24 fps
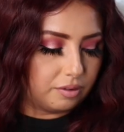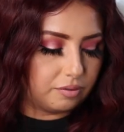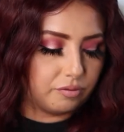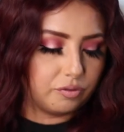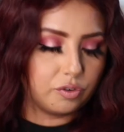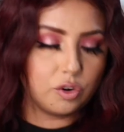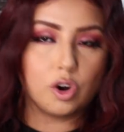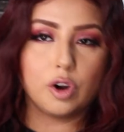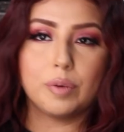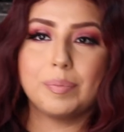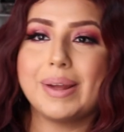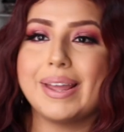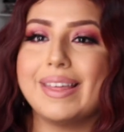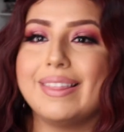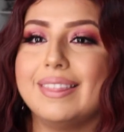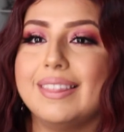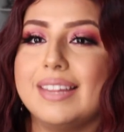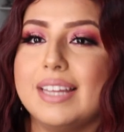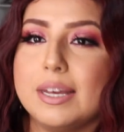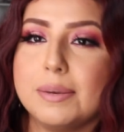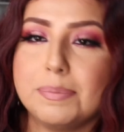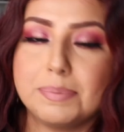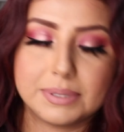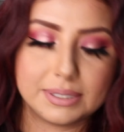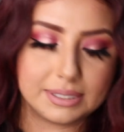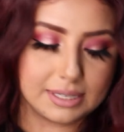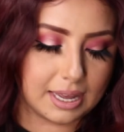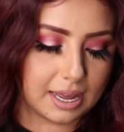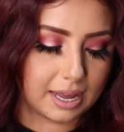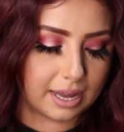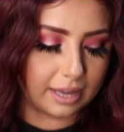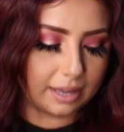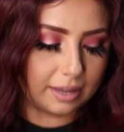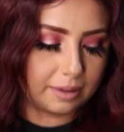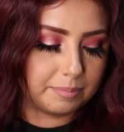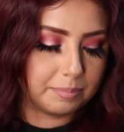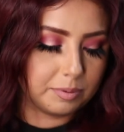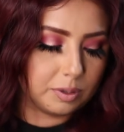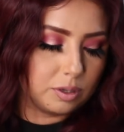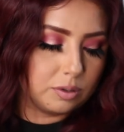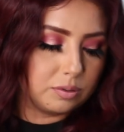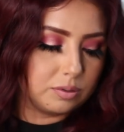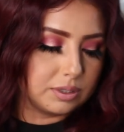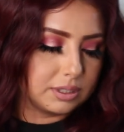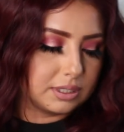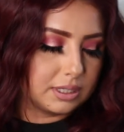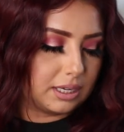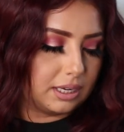For my lips, I'm
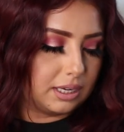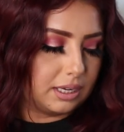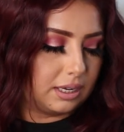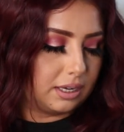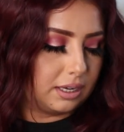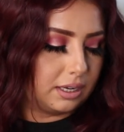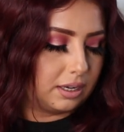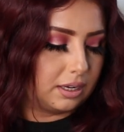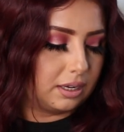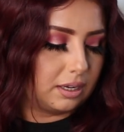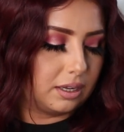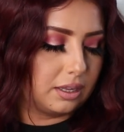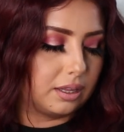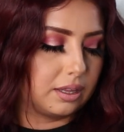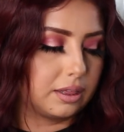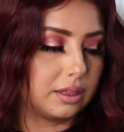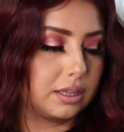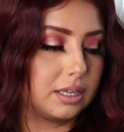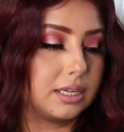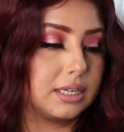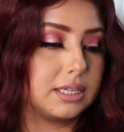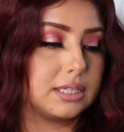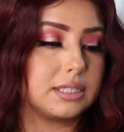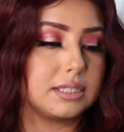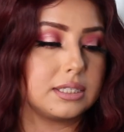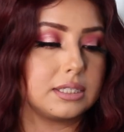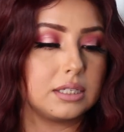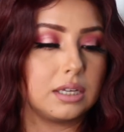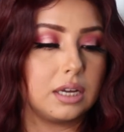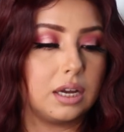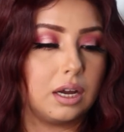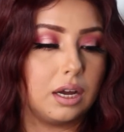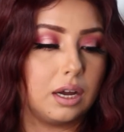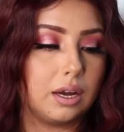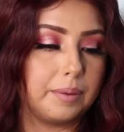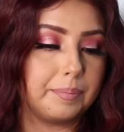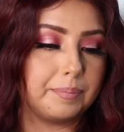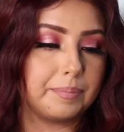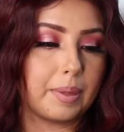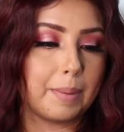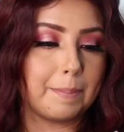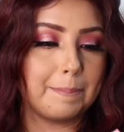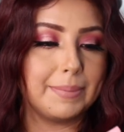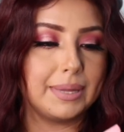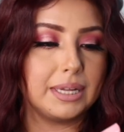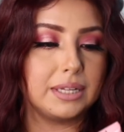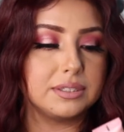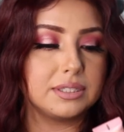using this
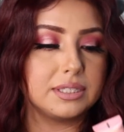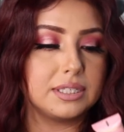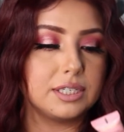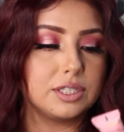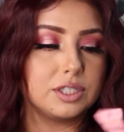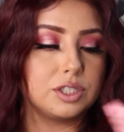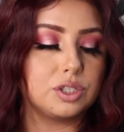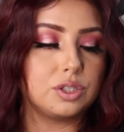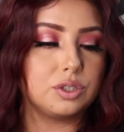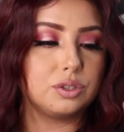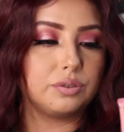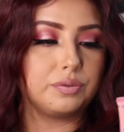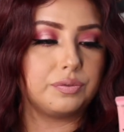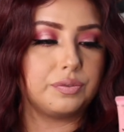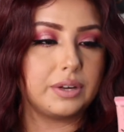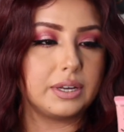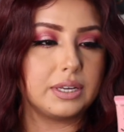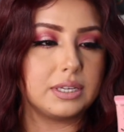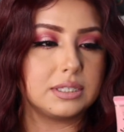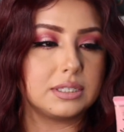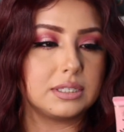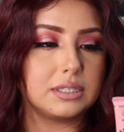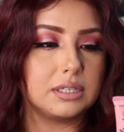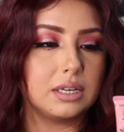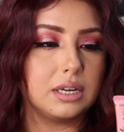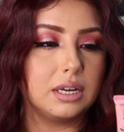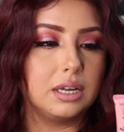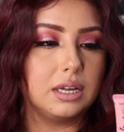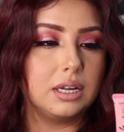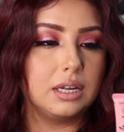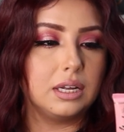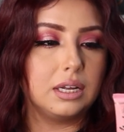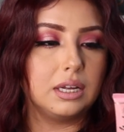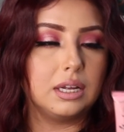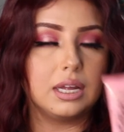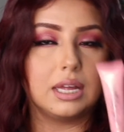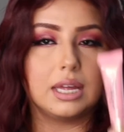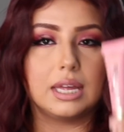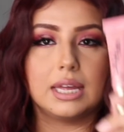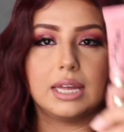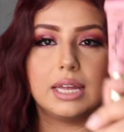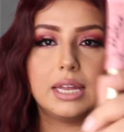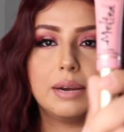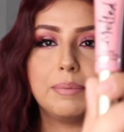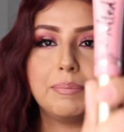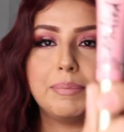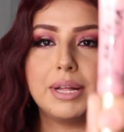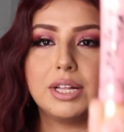melted Too Faced
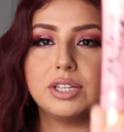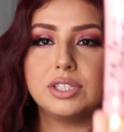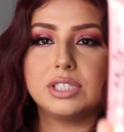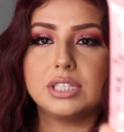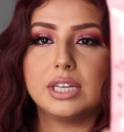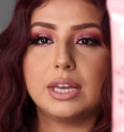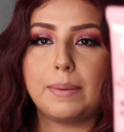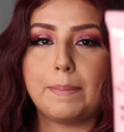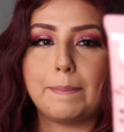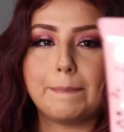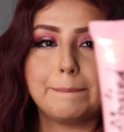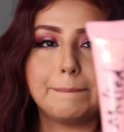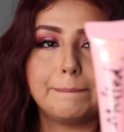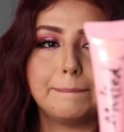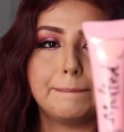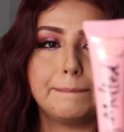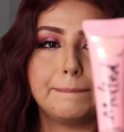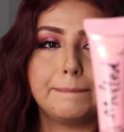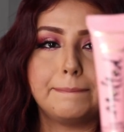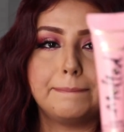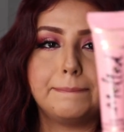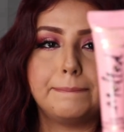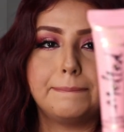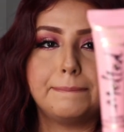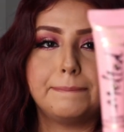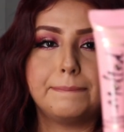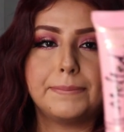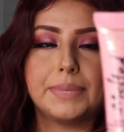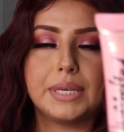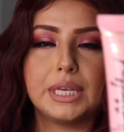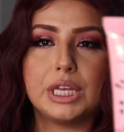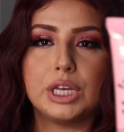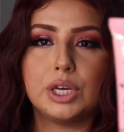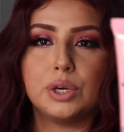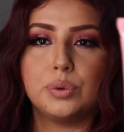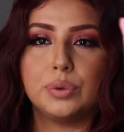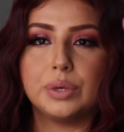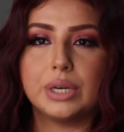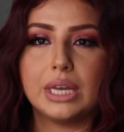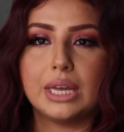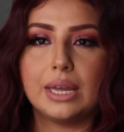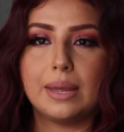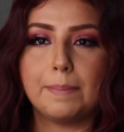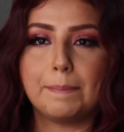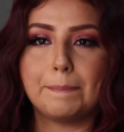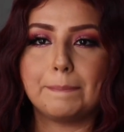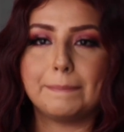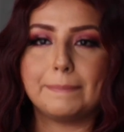in melted
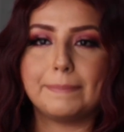peony,